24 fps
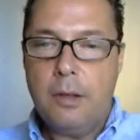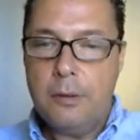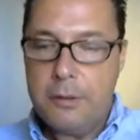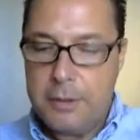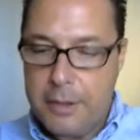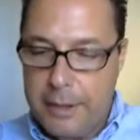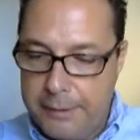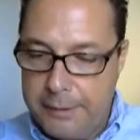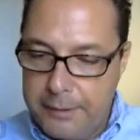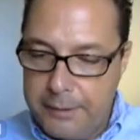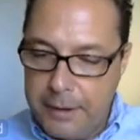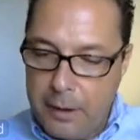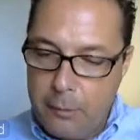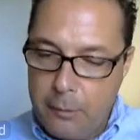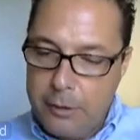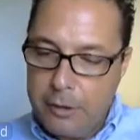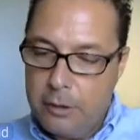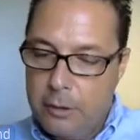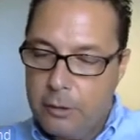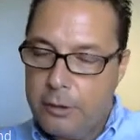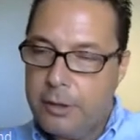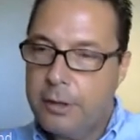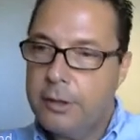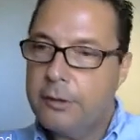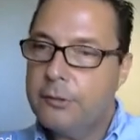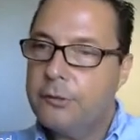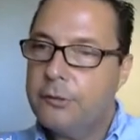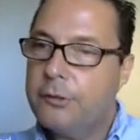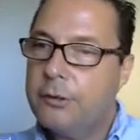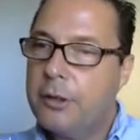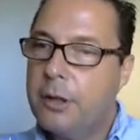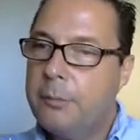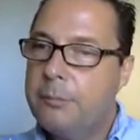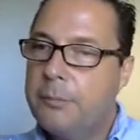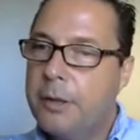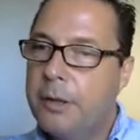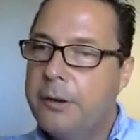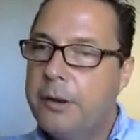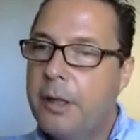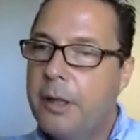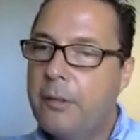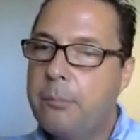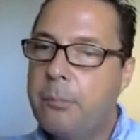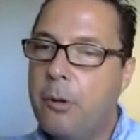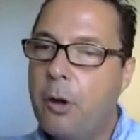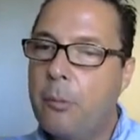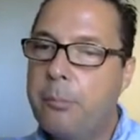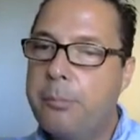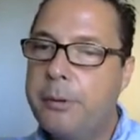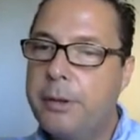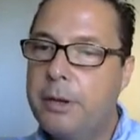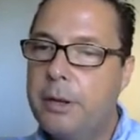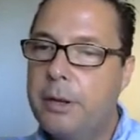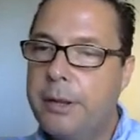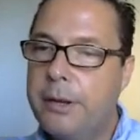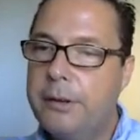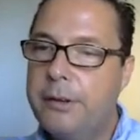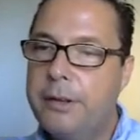Okay, now we're going to look at another popular